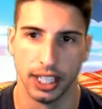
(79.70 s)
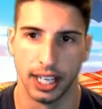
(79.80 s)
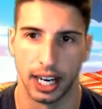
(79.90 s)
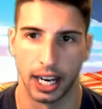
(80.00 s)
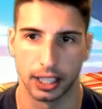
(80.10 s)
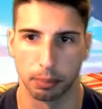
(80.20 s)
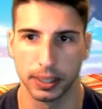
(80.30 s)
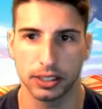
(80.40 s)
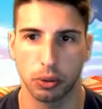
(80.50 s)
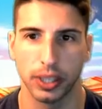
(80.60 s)
Uh,
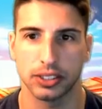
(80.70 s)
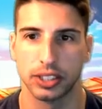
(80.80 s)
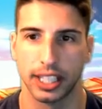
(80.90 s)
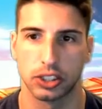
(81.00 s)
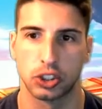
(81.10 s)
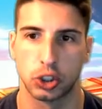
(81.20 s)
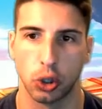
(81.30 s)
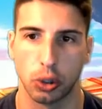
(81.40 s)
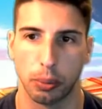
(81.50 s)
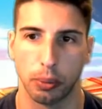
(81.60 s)
complete the quest, you get
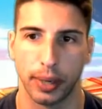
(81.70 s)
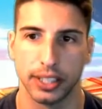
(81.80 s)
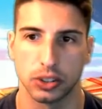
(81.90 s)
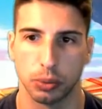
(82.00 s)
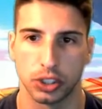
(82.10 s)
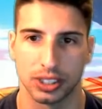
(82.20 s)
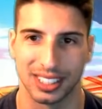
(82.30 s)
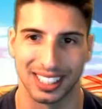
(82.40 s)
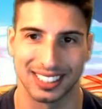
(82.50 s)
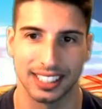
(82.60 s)
Chocobo Reigns, which is
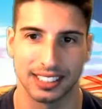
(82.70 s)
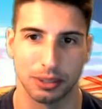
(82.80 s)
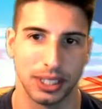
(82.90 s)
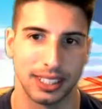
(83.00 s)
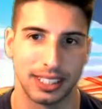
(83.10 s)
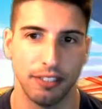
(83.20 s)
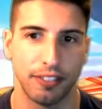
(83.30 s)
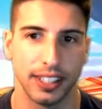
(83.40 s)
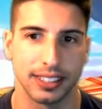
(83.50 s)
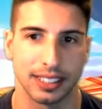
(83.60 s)
an accessory,
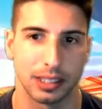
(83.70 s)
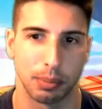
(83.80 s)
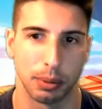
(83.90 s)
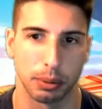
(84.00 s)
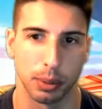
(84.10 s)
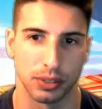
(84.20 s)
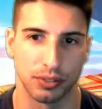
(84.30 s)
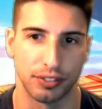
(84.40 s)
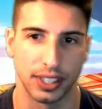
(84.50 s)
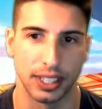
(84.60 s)
defense and spirit plus
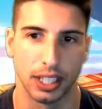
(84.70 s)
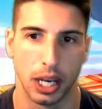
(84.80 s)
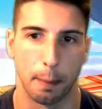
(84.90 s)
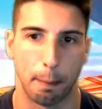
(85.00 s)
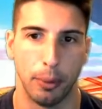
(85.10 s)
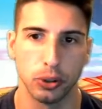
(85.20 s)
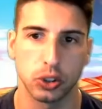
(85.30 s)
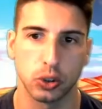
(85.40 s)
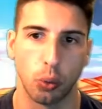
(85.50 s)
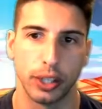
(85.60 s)
15,
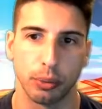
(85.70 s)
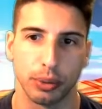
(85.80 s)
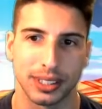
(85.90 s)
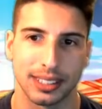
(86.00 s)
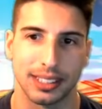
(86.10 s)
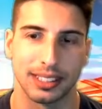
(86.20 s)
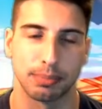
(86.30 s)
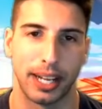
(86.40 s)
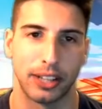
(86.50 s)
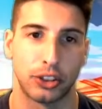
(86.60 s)
boost wind resistance
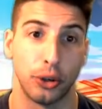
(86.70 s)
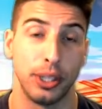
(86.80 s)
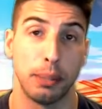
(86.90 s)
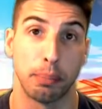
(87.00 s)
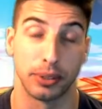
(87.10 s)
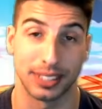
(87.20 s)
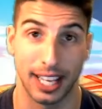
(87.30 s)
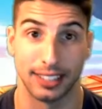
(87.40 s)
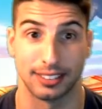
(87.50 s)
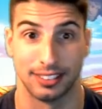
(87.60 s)
by
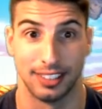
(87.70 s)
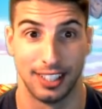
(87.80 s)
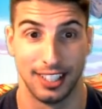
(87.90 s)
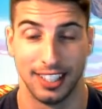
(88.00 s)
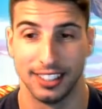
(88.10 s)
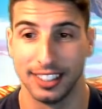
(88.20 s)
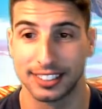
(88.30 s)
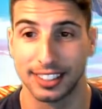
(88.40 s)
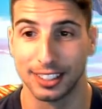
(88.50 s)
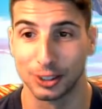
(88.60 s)
30%. This
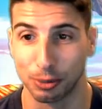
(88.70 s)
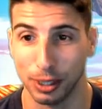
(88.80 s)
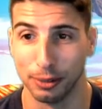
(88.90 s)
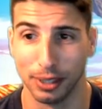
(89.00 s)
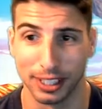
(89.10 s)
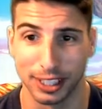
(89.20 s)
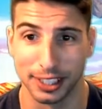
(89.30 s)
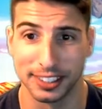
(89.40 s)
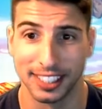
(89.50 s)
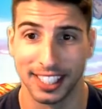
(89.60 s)
thing is really, really
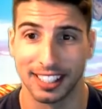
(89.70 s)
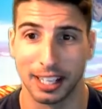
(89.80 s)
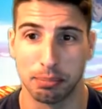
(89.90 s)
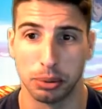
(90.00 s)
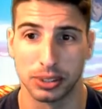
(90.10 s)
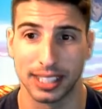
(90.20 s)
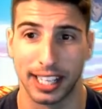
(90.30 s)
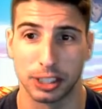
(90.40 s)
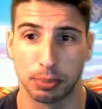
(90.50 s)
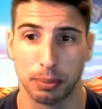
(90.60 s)
good and boost
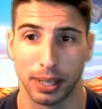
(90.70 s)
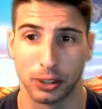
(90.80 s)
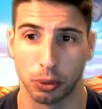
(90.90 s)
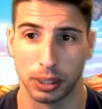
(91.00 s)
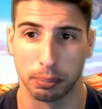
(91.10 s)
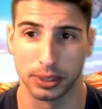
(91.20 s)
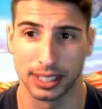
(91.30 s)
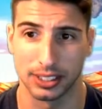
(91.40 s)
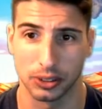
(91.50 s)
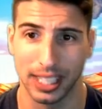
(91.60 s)
HP by
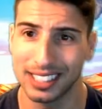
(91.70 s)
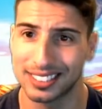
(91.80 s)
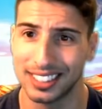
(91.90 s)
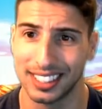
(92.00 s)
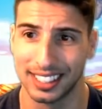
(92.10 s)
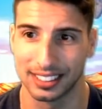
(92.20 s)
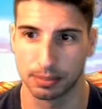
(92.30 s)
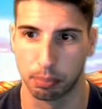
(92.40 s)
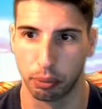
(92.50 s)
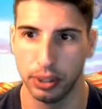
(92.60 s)
20%. So that thing is
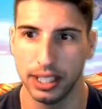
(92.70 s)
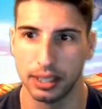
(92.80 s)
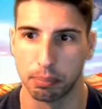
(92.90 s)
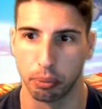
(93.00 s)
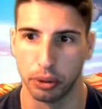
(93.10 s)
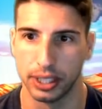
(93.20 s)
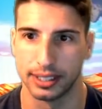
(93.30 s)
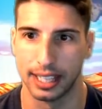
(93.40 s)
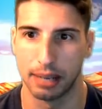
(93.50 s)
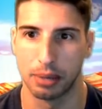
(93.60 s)
pretty, pretty
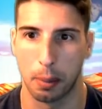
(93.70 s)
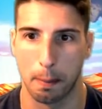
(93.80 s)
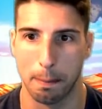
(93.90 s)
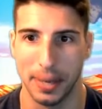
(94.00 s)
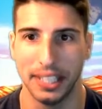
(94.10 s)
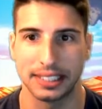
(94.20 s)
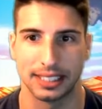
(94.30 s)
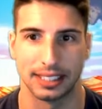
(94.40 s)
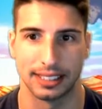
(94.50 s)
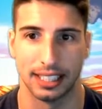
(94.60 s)
damn
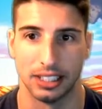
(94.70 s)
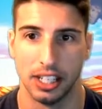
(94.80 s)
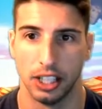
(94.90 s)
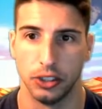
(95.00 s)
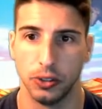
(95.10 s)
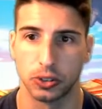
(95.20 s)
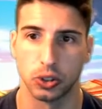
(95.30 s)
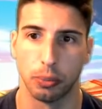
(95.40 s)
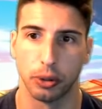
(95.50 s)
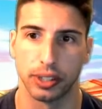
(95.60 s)
amazing. Then use
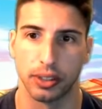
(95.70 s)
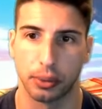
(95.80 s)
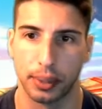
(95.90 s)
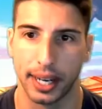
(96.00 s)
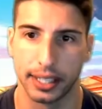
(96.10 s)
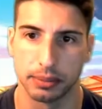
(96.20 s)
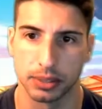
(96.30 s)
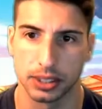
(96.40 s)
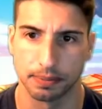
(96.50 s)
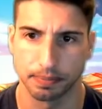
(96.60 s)
no more than three
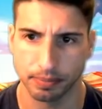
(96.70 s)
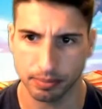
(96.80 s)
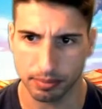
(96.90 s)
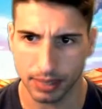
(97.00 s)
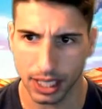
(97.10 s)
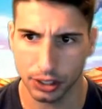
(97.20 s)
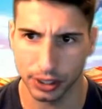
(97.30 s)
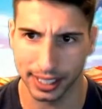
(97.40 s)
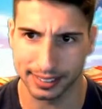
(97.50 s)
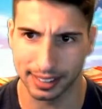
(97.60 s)
items. You
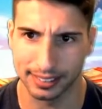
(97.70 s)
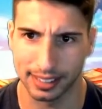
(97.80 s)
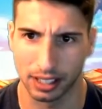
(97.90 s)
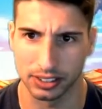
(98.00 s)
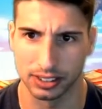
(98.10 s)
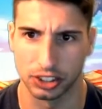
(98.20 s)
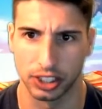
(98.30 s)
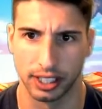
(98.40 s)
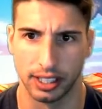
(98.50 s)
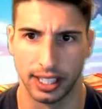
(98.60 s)
get 10,000
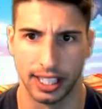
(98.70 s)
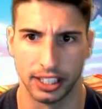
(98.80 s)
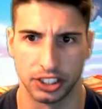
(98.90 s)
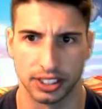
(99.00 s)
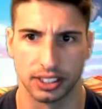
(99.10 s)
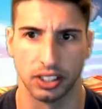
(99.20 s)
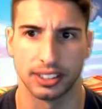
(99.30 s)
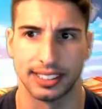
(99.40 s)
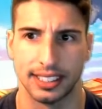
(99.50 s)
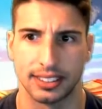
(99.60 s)
Gisol uh,
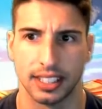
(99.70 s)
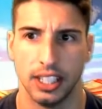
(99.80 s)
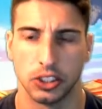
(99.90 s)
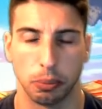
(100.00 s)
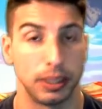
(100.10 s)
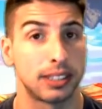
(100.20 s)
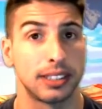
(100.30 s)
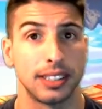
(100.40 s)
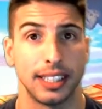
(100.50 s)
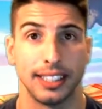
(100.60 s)
seeds. So
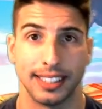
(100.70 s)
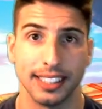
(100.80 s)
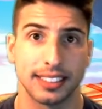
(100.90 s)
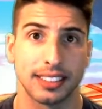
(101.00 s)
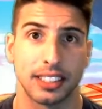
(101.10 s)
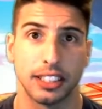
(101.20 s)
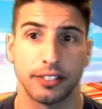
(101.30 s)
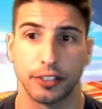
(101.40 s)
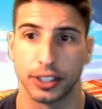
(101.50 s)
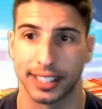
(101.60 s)
basically, this is good
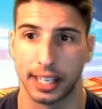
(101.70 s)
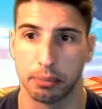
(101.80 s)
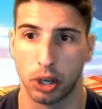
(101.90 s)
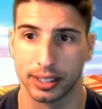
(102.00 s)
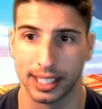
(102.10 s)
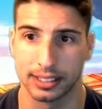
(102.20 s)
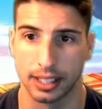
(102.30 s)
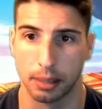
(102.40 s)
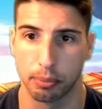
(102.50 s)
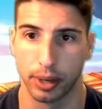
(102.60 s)
for the King Mog that's
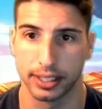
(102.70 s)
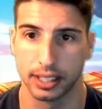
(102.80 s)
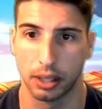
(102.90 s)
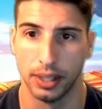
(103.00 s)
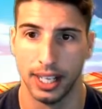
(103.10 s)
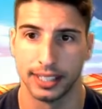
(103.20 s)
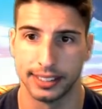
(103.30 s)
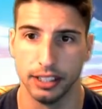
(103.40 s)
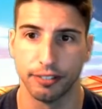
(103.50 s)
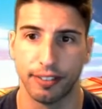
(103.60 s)
up right now.
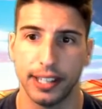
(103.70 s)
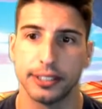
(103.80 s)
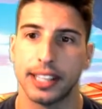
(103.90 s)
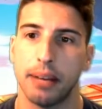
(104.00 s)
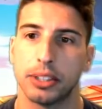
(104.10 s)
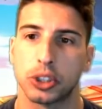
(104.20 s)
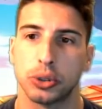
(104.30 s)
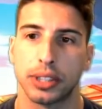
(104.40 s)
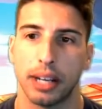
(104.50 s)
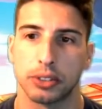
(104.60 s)
Deal fire damage
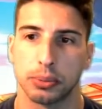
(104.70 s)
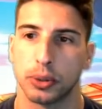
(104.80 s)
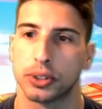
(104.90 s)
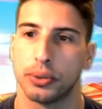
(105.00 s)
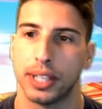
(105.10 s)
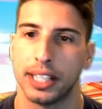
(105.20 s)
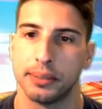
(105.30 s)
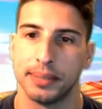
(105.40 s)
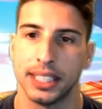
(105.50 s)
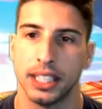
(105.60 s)
two times or more to an
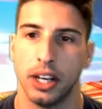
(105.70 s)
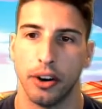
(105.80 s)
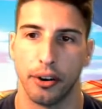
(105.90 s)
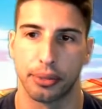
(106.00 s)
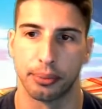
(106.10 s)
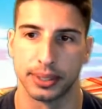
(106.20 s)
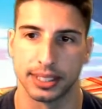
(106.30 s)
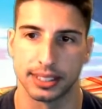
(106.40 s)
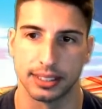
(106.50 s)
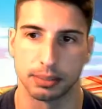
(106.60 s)
enemy. Earth
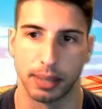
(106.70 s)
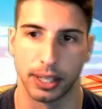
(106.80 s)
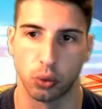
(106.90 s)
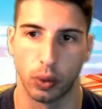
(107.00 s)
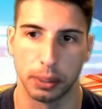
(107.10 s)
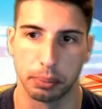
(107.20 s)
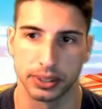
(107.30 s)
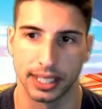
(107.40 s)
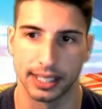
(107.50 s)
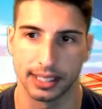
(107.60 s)
resistance by
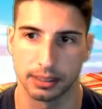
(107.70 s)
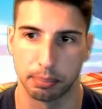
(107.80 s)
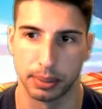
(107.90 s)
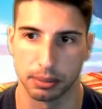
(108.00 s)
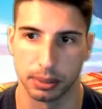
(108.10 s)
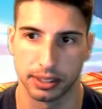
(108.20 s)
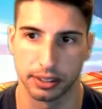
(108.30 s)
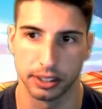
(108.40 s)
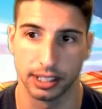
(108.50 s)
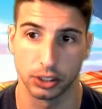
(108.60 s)
20%. That's a piece of
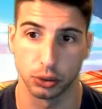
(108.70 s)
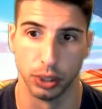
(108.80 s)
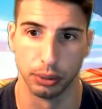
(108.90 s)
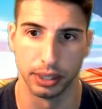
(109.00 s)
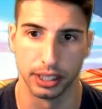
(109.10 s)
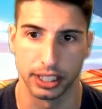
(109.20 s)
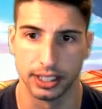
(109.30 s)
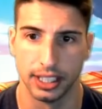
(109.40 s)
material that's really, really good.